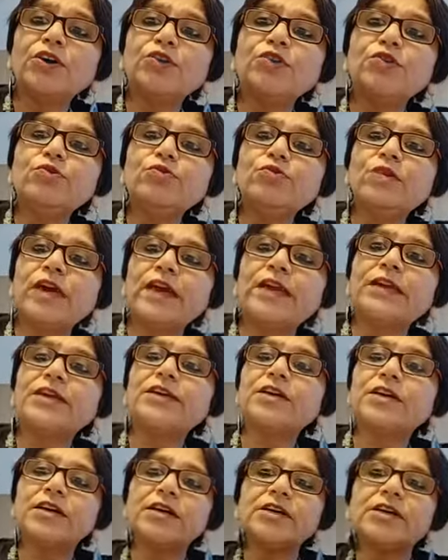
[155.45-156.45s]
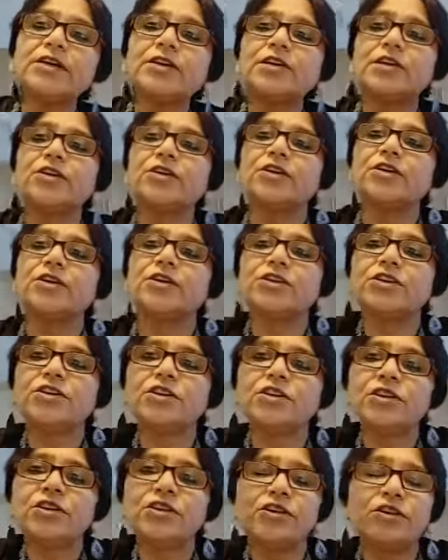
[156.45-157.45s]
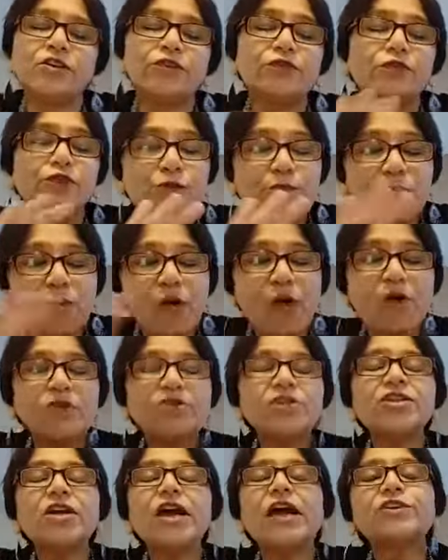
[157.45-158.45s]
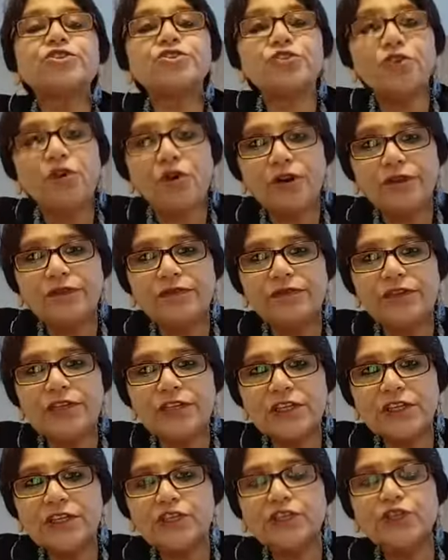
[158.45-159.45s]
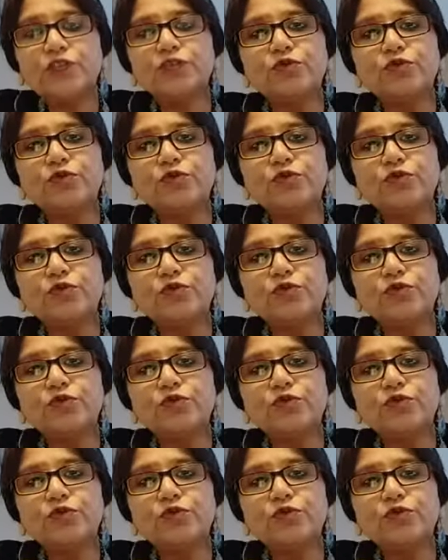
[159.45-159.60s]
you can respond at your convenience.